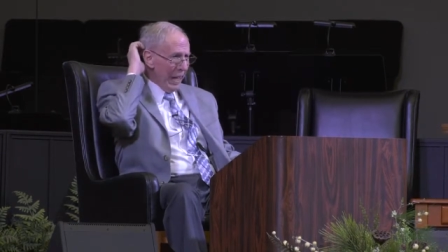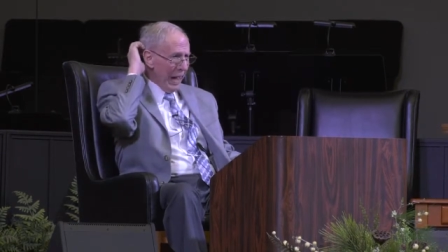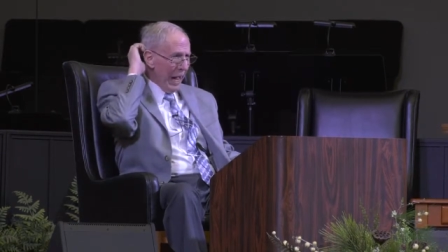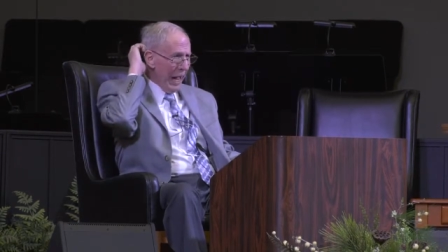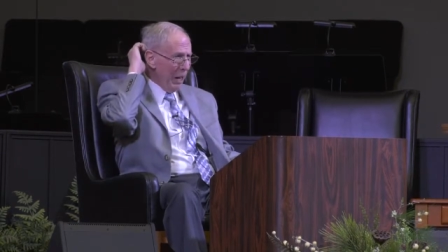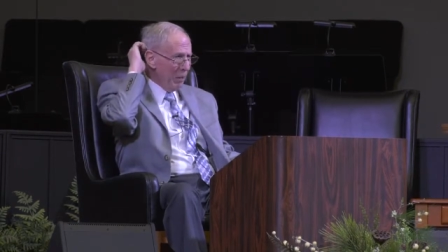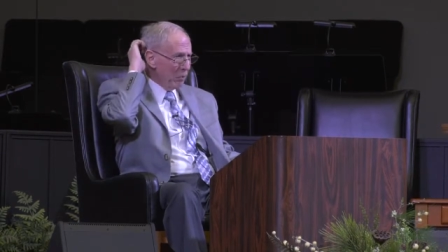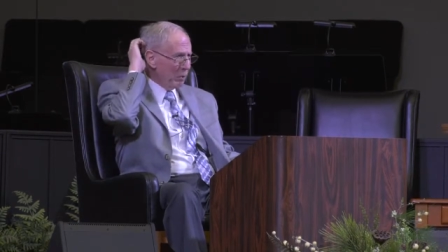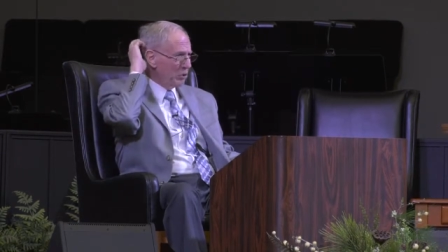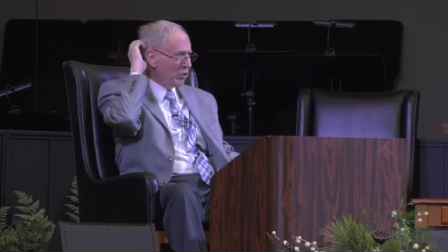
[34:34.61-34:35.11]

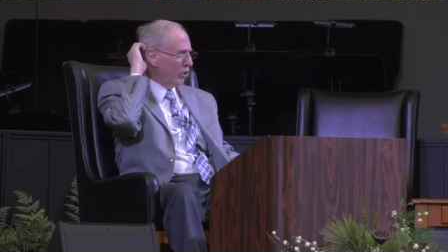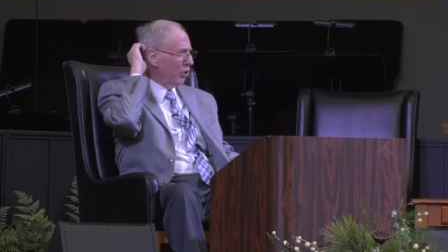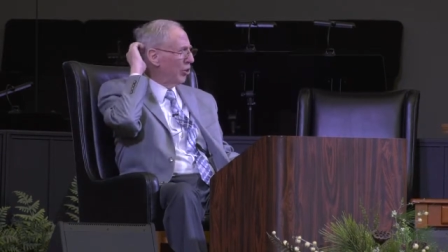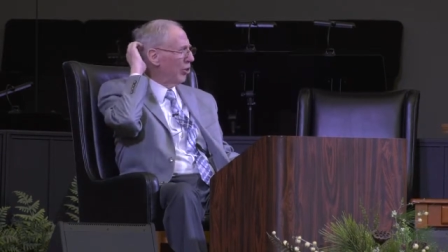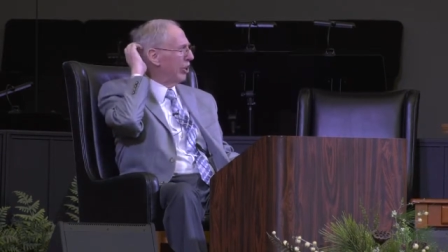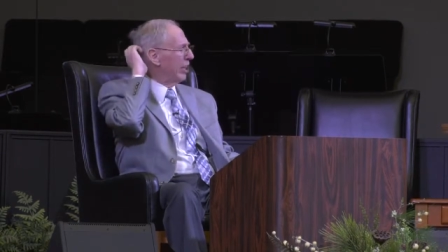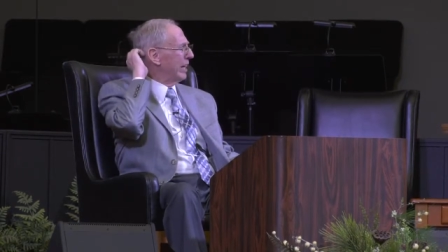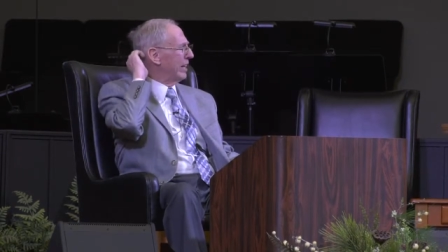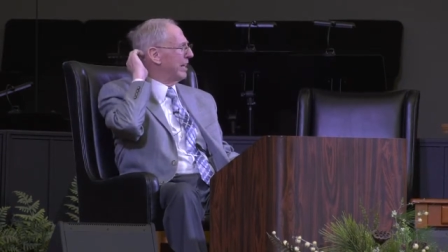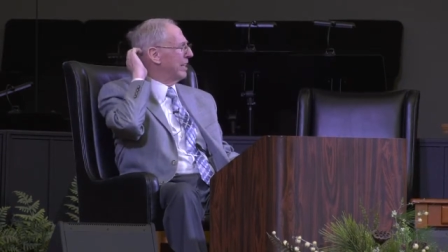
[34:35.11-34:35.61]
I was
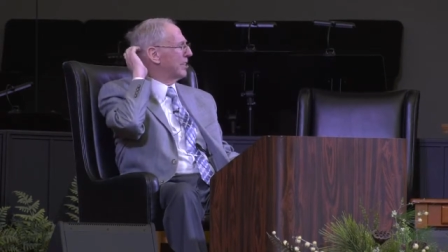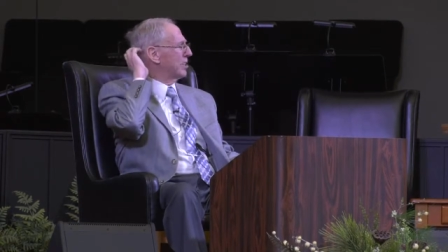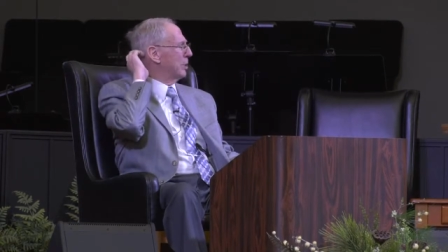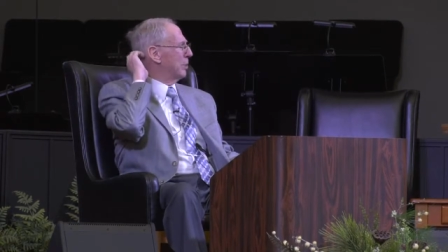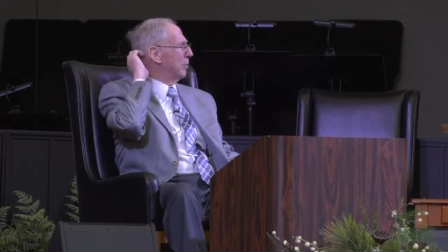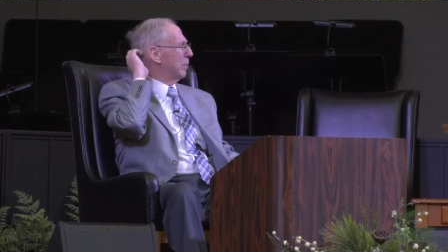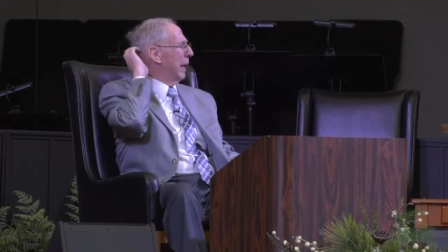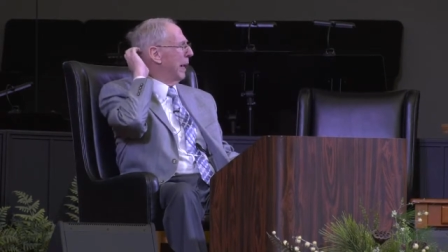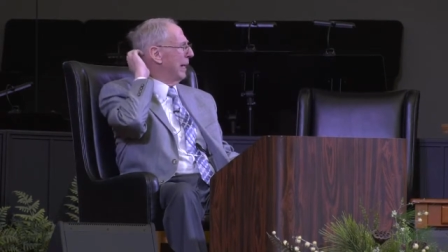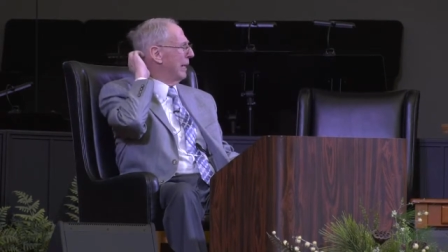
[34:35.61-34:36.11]
learning this
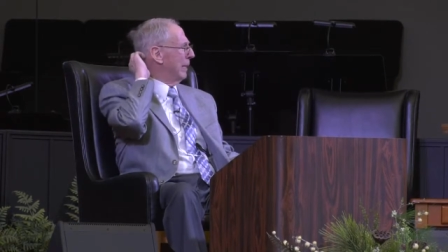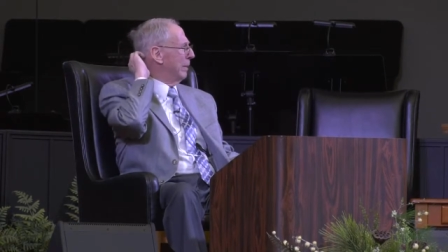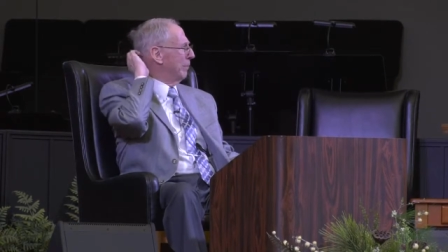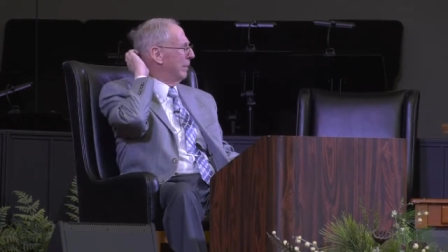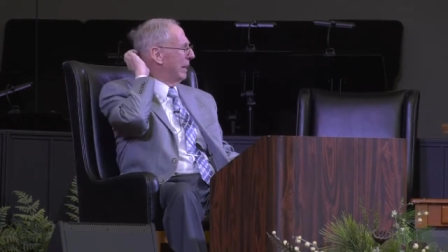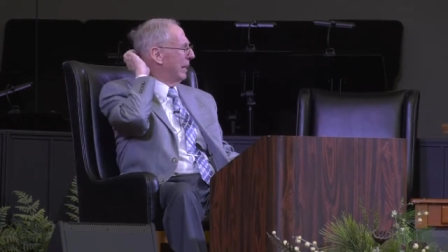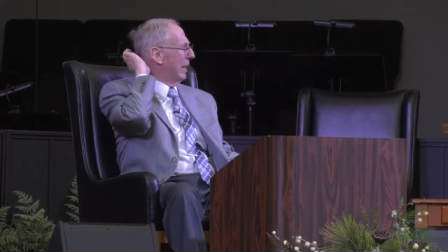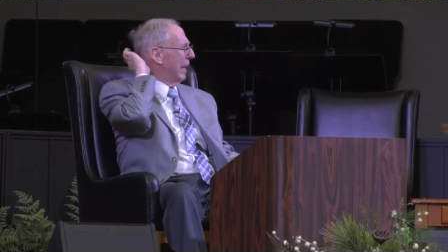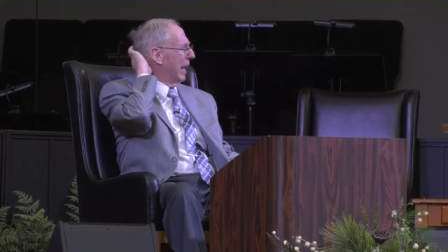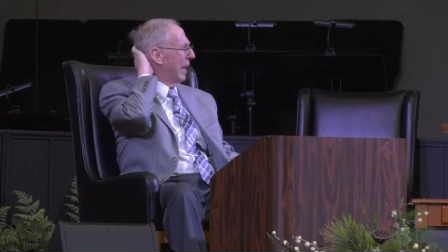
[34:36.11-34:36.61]
abide in
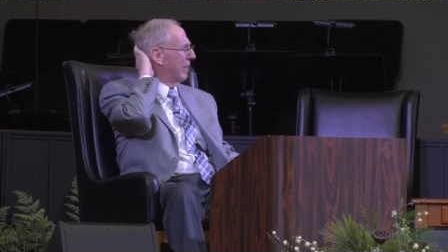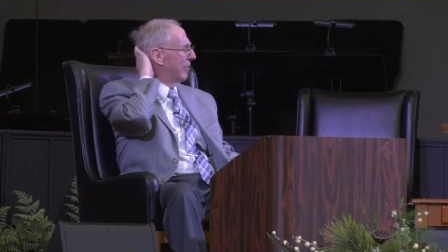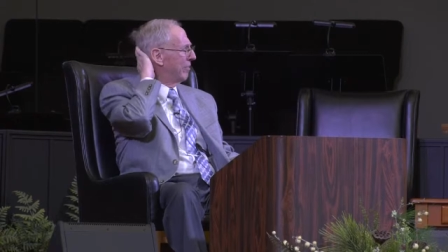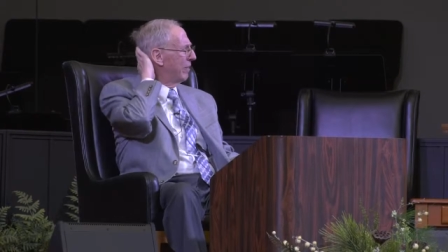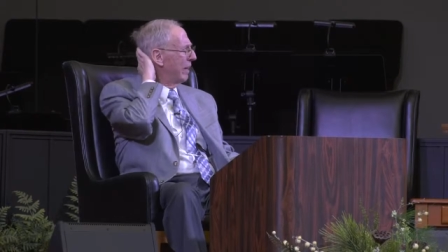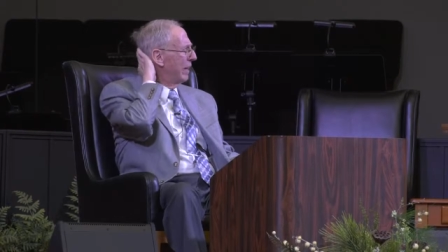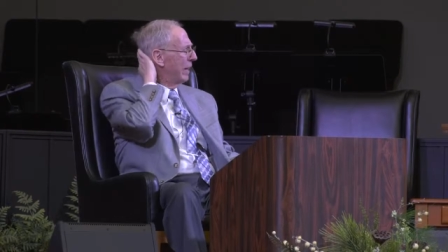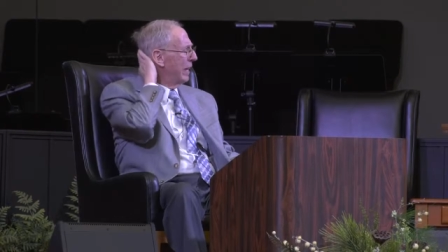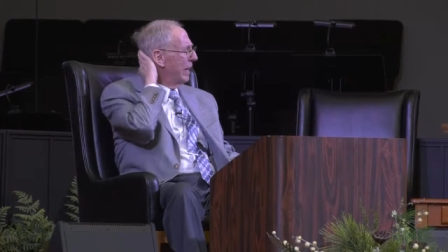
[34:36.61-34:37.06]
me life